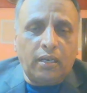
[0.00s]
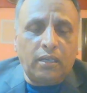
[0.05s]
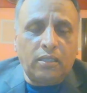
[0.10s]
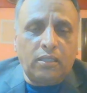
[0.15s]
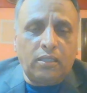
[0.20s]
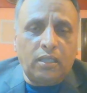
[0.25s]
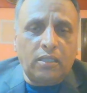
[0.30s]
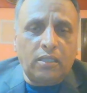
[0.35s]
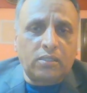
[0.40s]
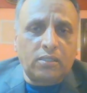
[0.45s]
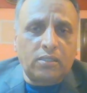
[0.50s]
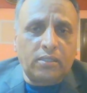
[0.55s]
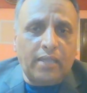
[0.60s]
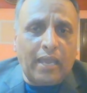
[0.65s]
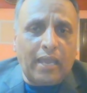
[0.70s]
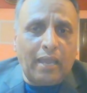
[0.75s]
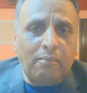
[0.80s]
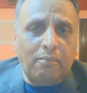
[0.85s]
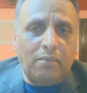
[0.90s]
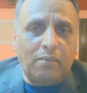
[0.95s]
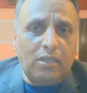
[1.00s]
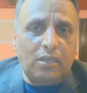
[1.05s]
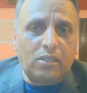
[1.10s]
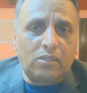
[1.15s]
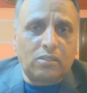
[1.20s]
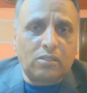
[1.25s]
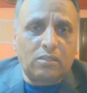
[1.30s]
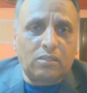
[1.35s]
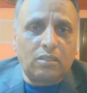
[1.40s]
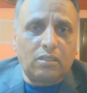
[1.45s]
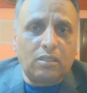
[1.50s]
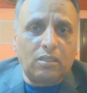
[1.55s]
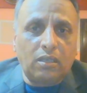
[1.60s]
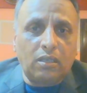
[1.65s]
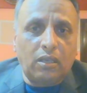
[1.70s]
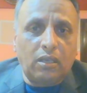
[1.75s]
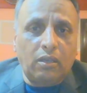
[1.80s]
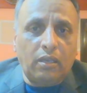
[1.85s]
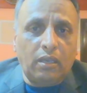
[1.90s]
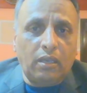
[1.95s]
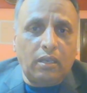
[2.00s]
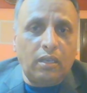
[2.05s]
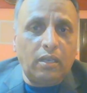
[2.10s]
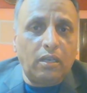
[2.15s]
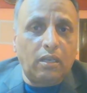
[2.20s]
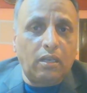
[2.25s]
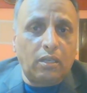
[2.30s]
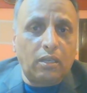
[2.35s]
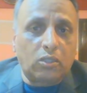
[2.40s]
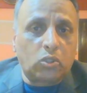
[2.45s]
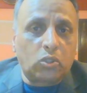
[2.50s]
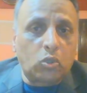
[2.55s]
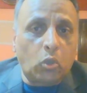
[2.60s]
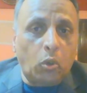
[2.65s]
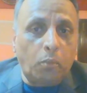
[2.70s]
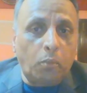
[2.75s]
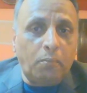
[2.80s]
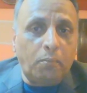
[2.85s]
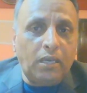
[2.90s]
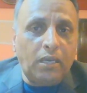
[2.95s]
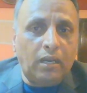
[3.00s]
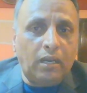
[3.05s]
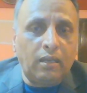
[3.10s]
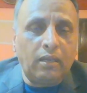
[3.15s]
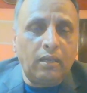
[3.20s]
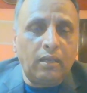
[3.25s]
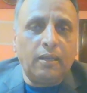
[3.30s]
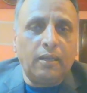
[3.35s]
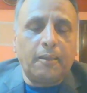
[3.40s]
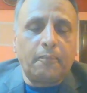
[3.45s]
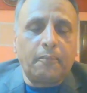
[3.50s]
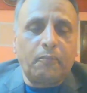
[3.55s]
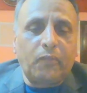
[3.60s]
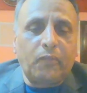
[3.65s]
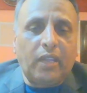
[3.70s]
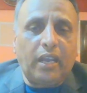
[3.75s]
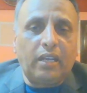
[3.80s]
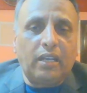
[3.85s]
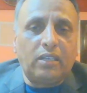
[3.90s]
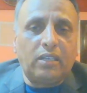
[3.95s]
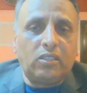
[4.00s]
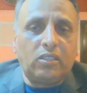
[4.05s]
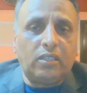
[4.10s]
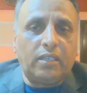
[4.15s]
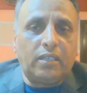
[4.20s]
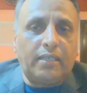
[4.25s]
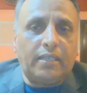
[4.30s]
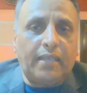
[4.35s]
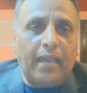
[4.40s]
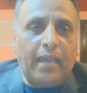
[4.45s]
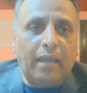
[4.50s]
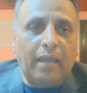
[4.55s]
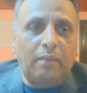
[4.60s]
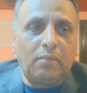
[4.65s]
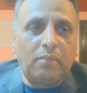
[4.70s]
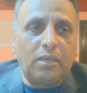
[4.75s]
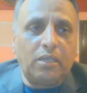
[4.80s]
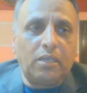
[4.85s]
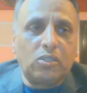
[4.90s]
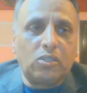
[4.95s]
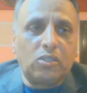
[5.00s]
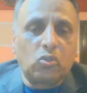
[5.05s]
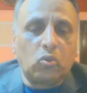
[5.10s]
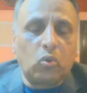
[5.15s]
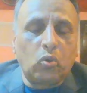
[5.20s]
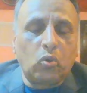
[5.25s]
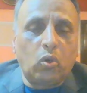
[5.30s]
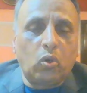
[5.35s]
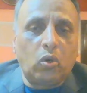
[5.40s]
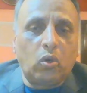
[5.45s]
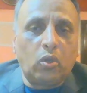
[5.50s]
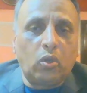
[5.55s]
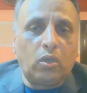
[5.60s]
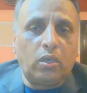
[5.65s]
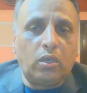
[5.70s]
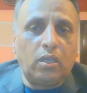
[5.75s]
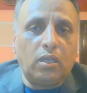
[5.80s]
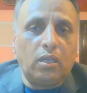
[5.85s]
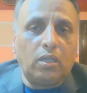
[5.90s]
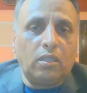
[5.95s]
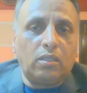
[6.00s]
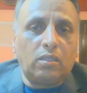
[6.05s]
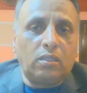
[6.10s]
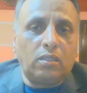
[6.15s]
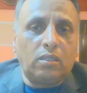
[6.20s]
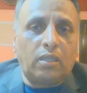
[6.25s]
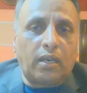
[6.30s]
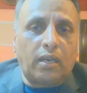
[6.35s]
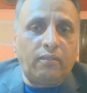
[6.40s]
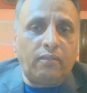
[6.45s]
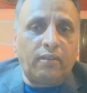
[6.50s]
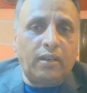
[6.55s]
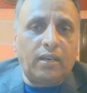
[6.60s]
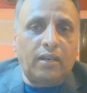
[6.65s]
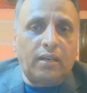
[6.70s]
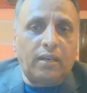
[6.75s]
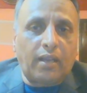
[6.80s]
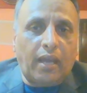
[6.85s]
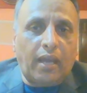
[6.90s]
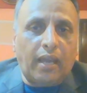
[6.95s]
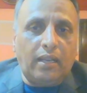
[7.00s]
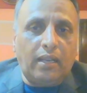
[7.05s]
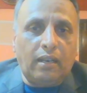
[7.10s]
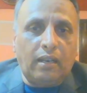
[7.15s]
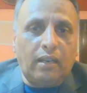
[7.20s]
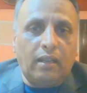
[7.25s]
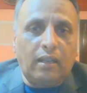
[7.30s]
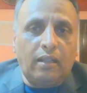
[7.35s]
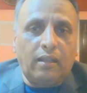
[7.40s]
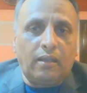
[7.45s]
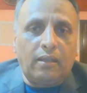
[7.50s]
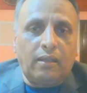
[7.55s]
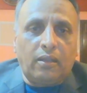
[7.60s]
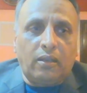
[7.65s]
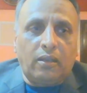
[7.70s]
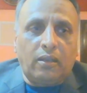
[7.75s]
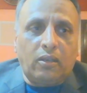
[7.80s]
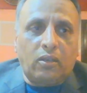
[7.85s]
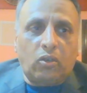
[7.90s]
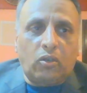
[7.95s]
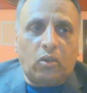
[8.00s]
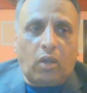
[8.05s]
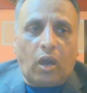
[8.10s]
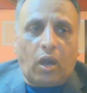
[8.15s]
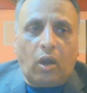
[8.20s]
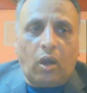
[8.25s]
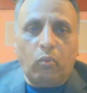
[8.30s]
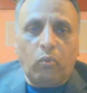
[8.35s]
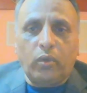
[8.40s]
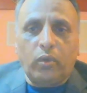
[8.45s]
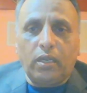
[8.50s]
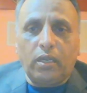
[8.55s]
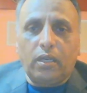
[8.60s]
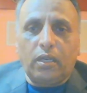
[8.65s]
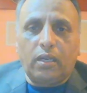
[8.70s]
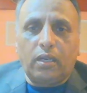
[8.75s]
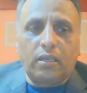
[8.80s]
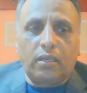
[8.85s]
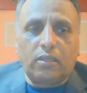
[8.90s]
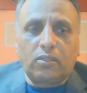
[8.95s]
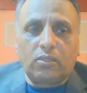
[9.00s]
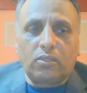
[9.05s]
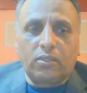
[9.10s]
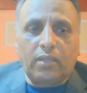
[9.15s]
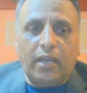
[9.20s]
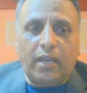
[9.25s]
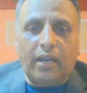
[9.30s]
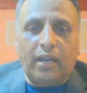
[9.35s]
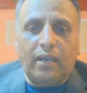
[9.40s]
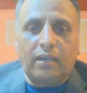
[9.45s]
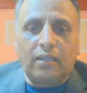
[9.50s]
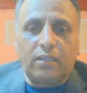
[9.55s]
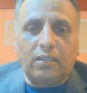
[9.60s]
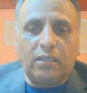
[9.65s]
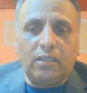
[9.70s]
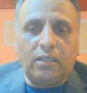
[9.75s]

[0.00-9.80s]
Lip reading: This dam is in Ethiopia, and the dam is on the river Nile. Now we understand